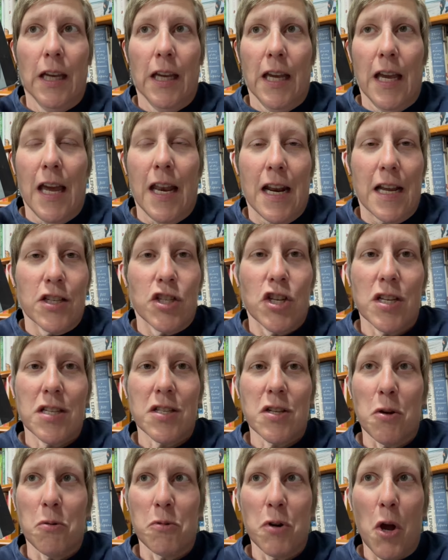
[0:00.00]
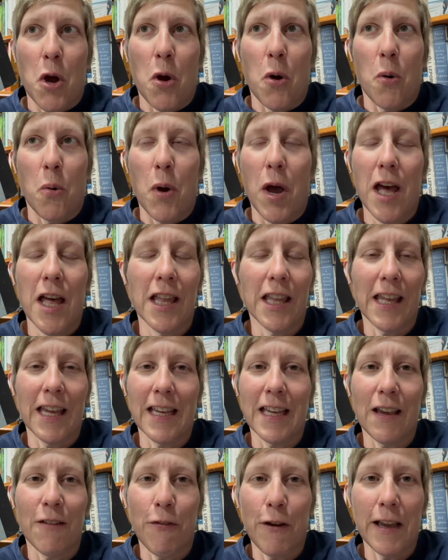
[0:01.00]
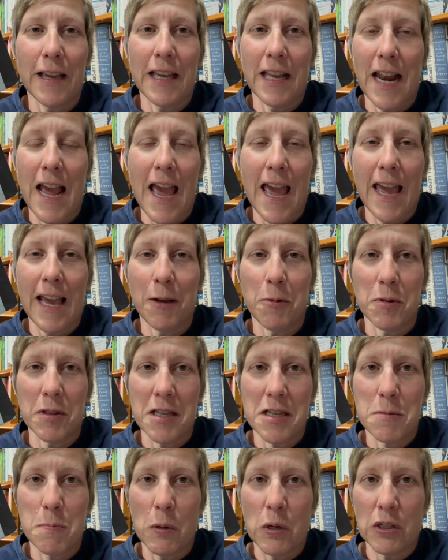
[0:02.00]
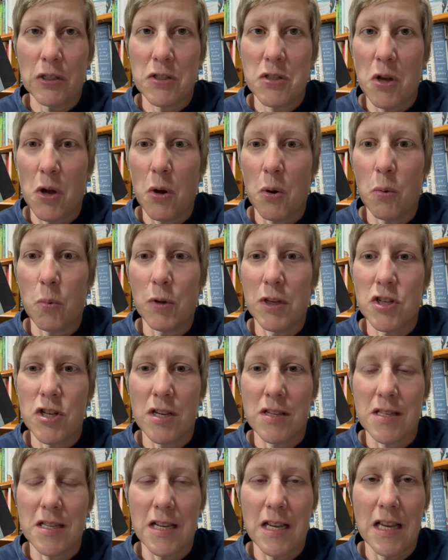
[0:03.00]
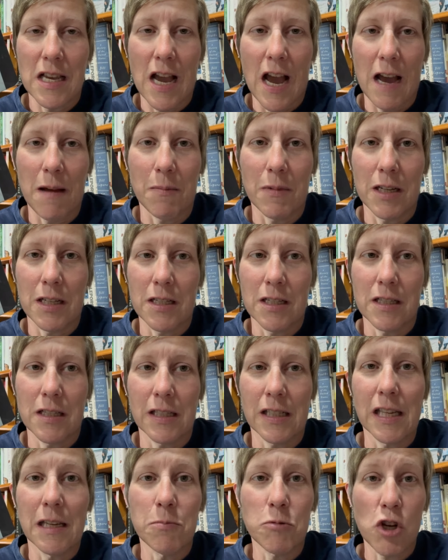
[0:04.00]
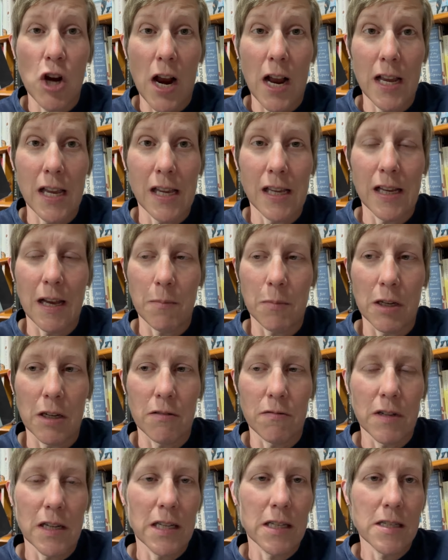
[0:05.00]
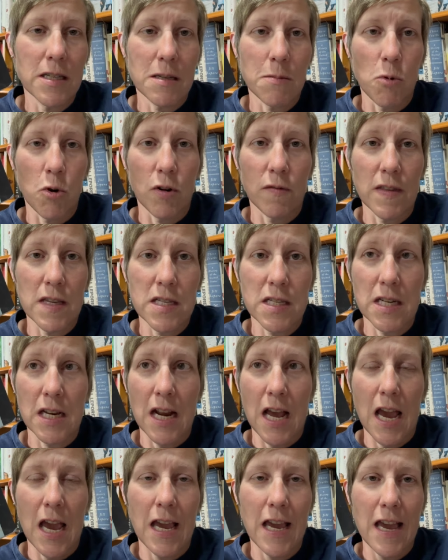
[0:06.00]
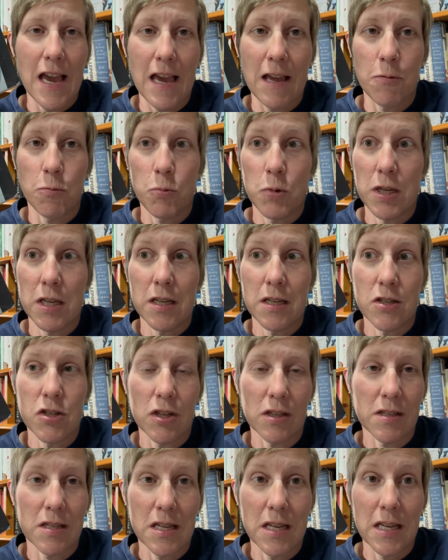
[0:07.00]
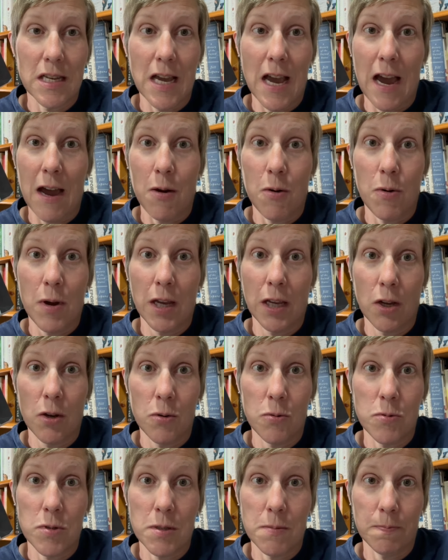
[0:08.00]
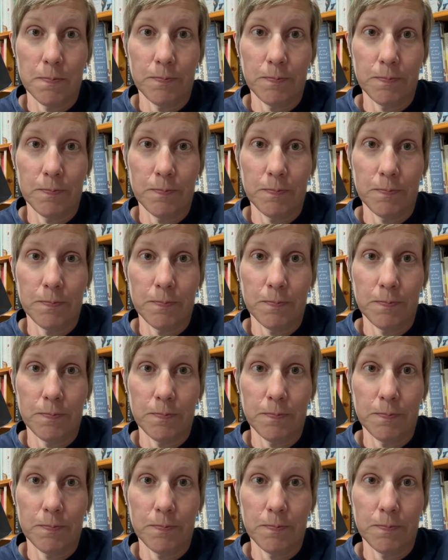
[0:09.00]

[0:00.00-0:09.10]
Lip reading: And I just don't know, like, if I can hang with this book. So we shall see. I'm going to keep trying. I'm going to read some more of this today, and we shall see how it goes.